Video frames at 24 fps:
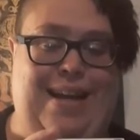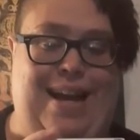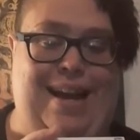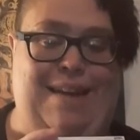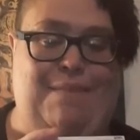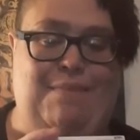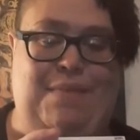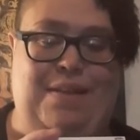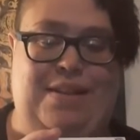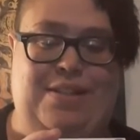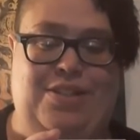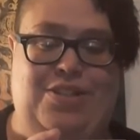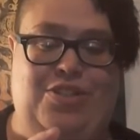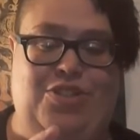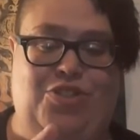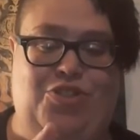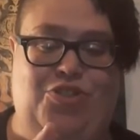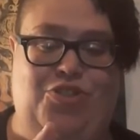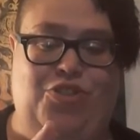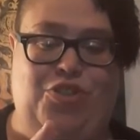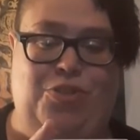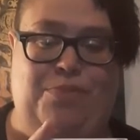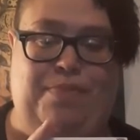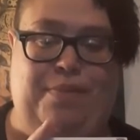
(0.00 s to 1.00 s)
I'm
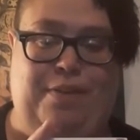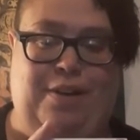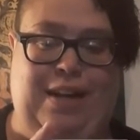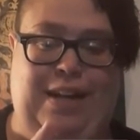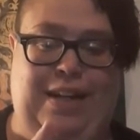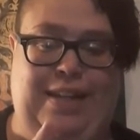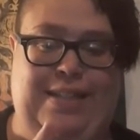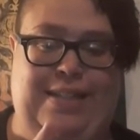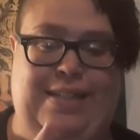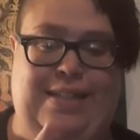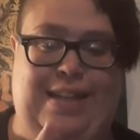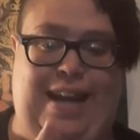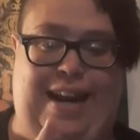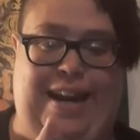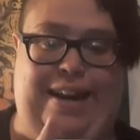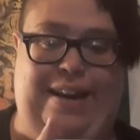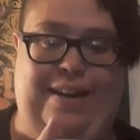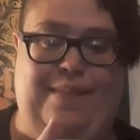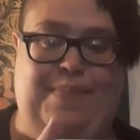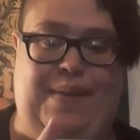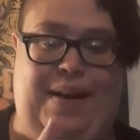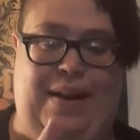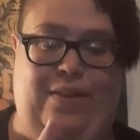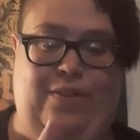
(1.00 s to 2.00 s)
super excited
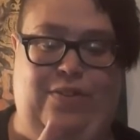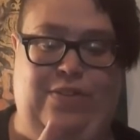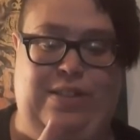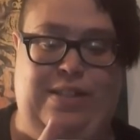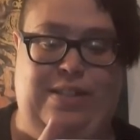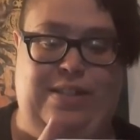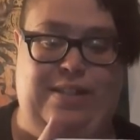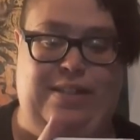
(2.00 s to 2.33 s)
about.